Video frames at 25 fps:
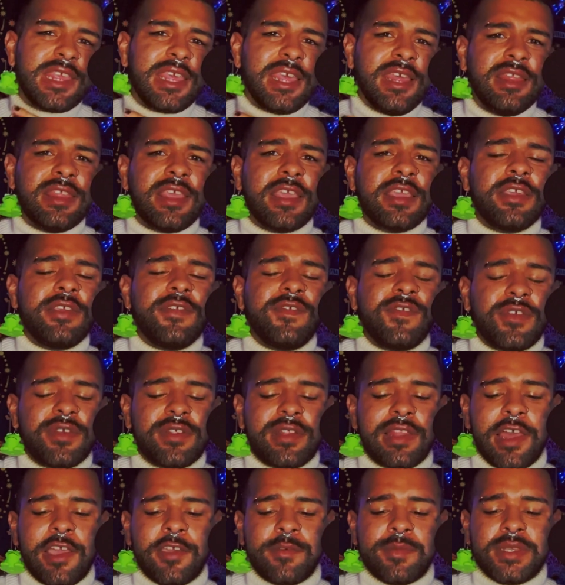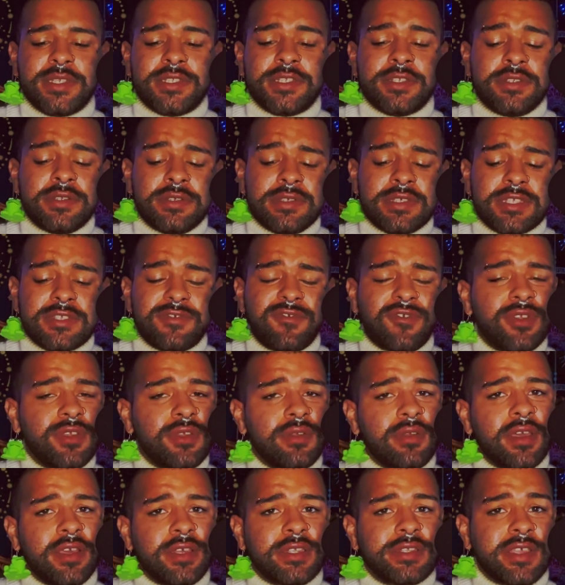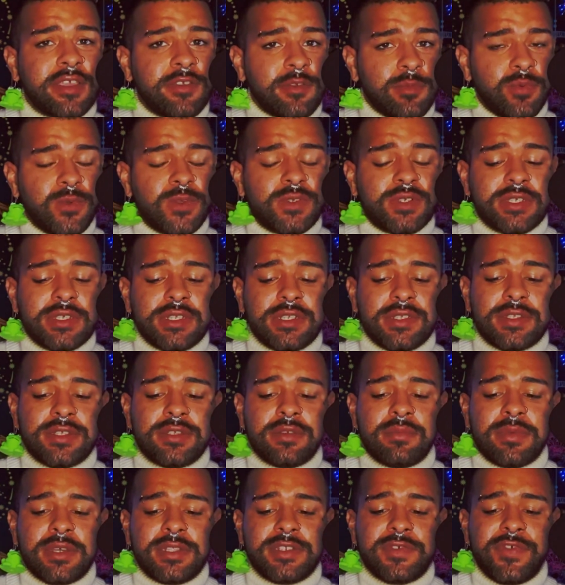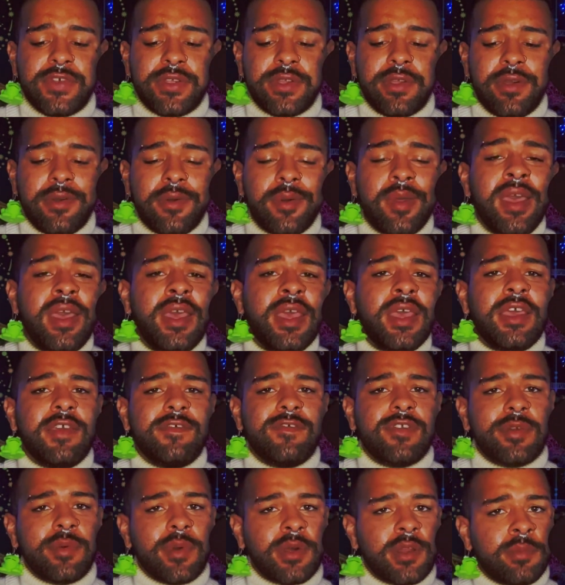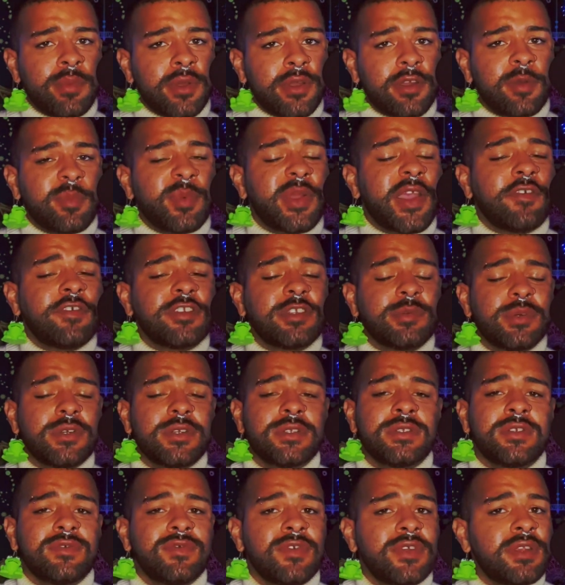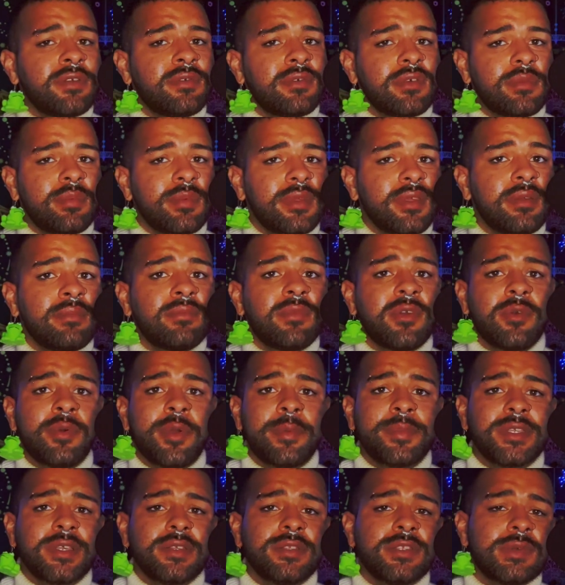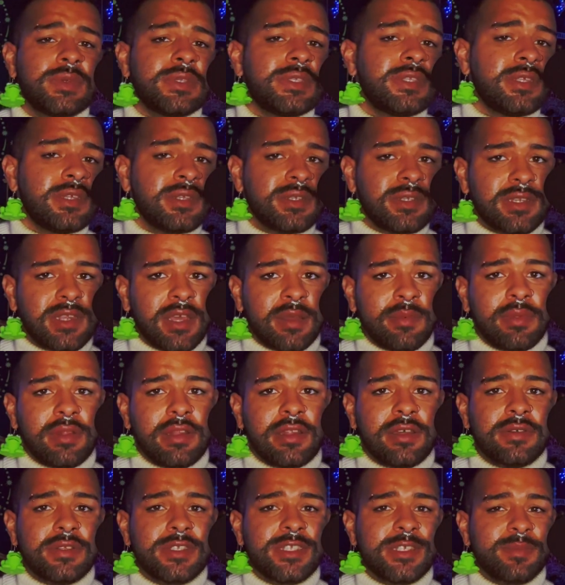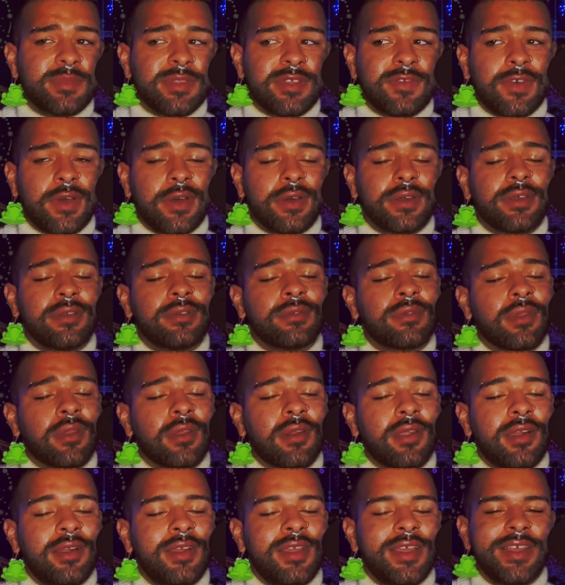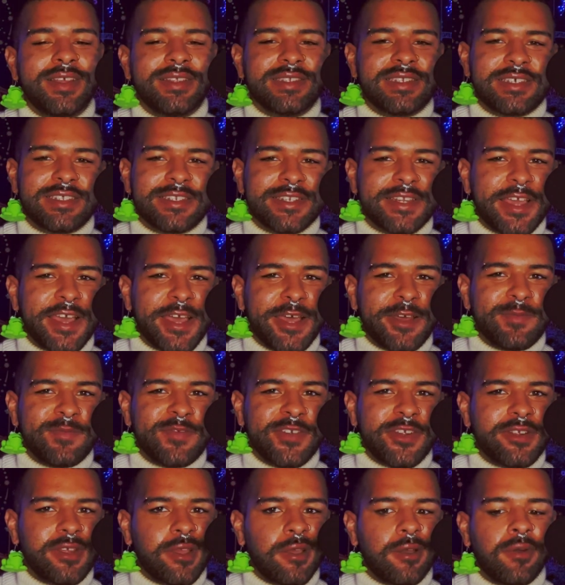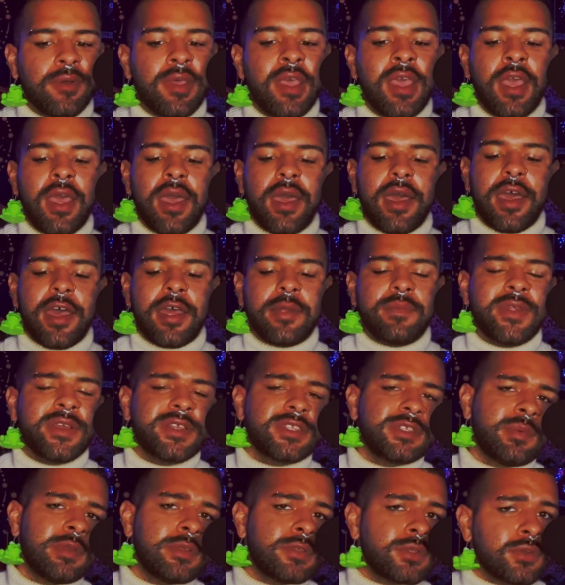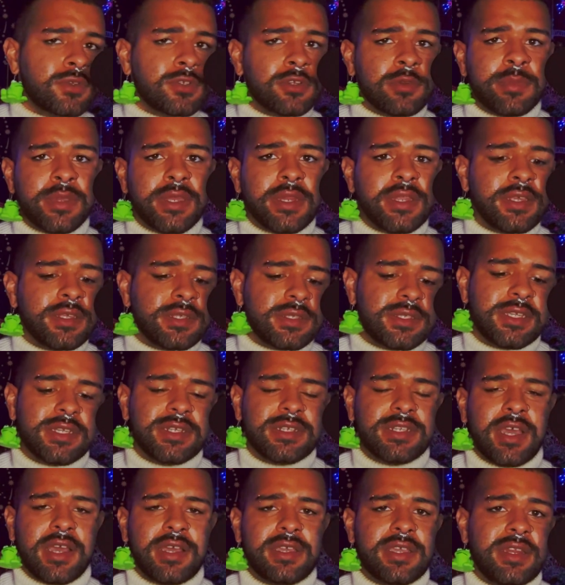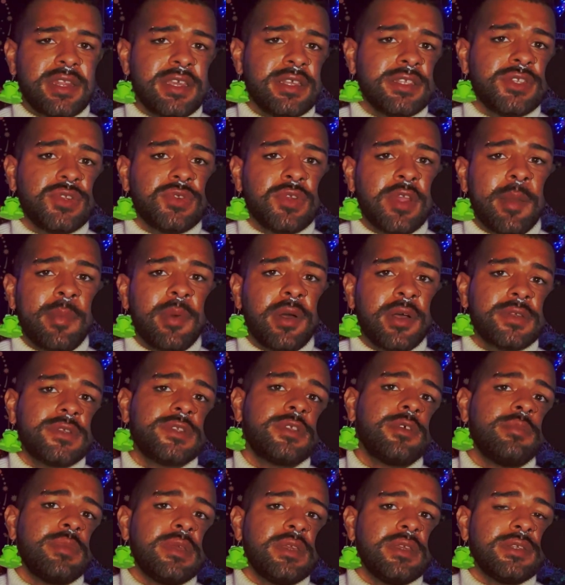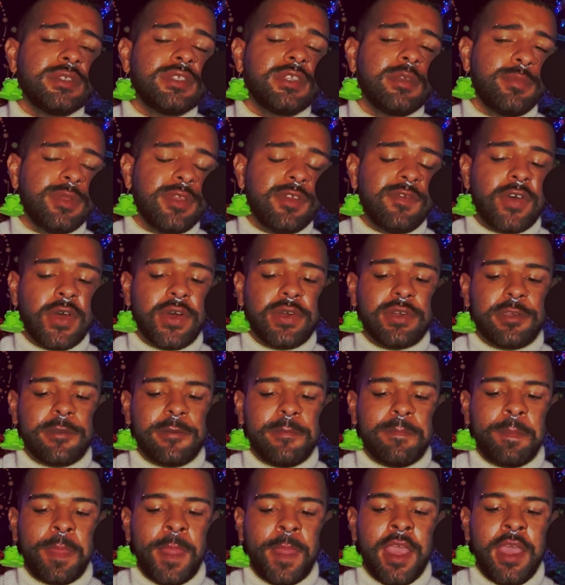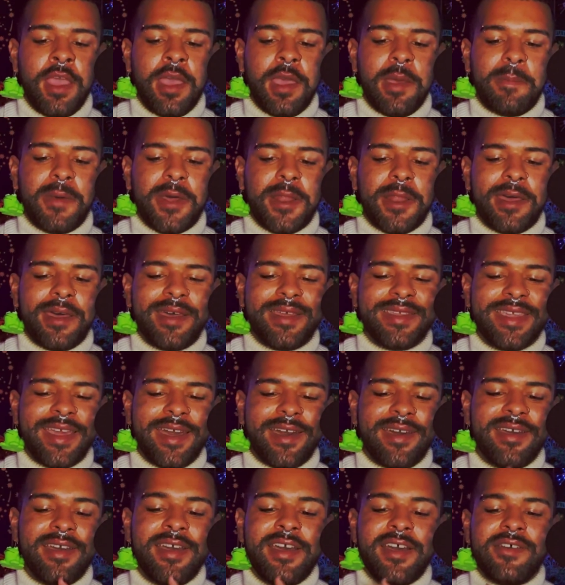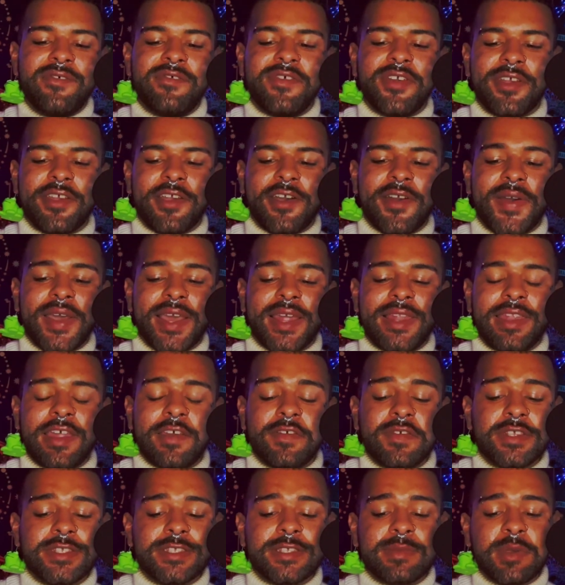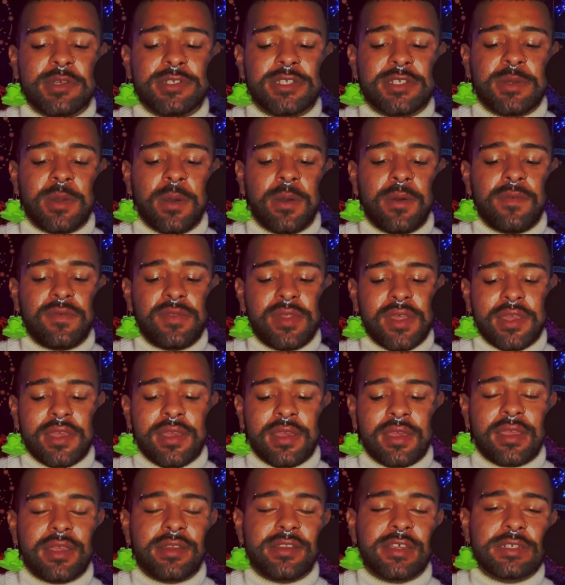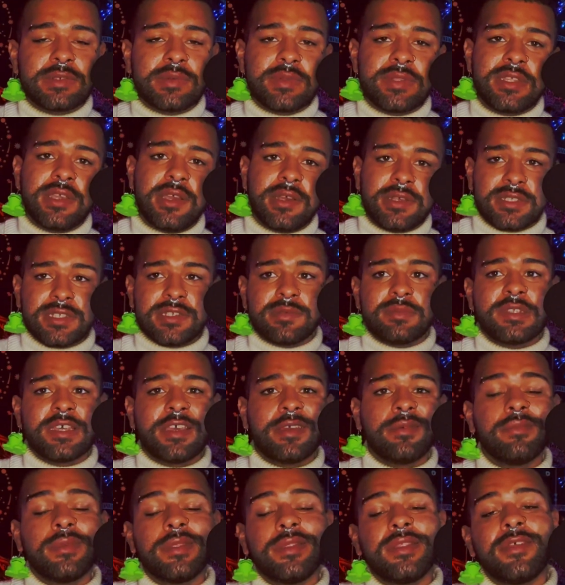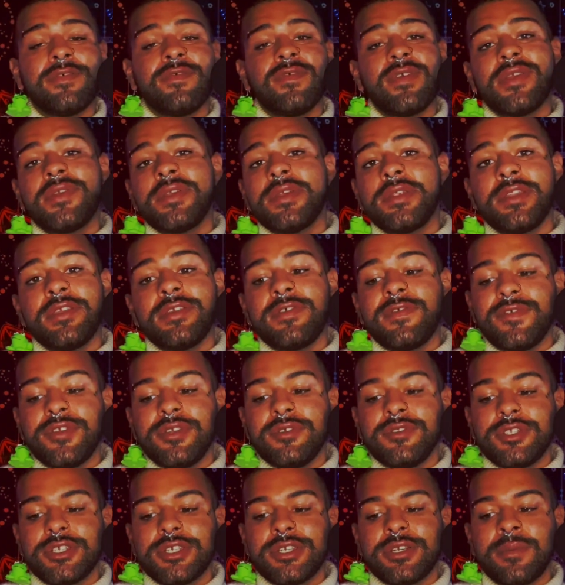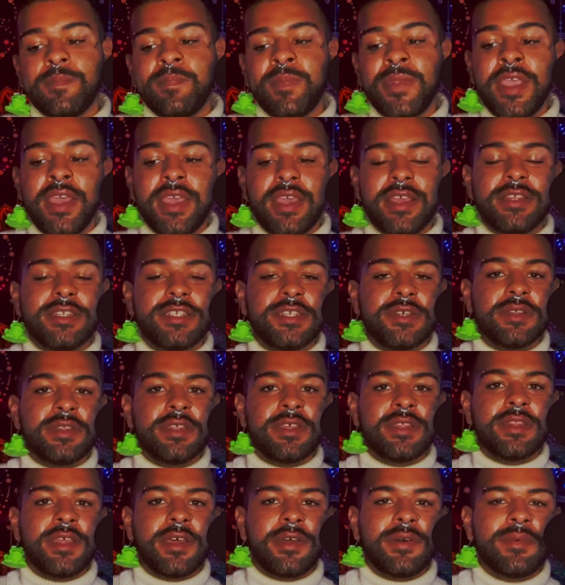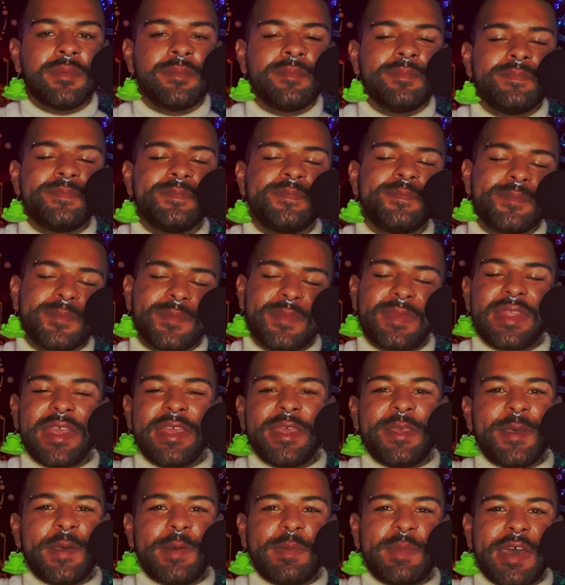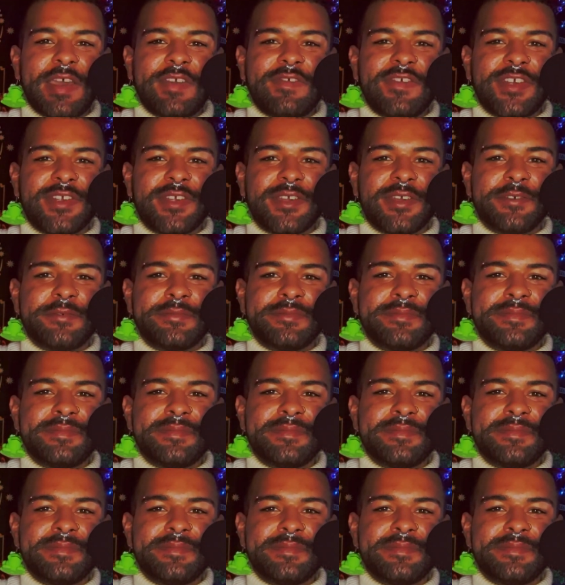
Thank you for allowing me to do this for you guys. I appreciate it so much, Virgo. If you want to book a private personal reading with me, my website's always linked down below, simplyvelca.com, Virgo. Um, next, my social medias, TikTok and Instagram, also being Simply Velca. But uh, yeah, Virgo, I love you so much, and hopefully I can connect with y'all sometime in the very near future. Until then, though, bye, Virgo.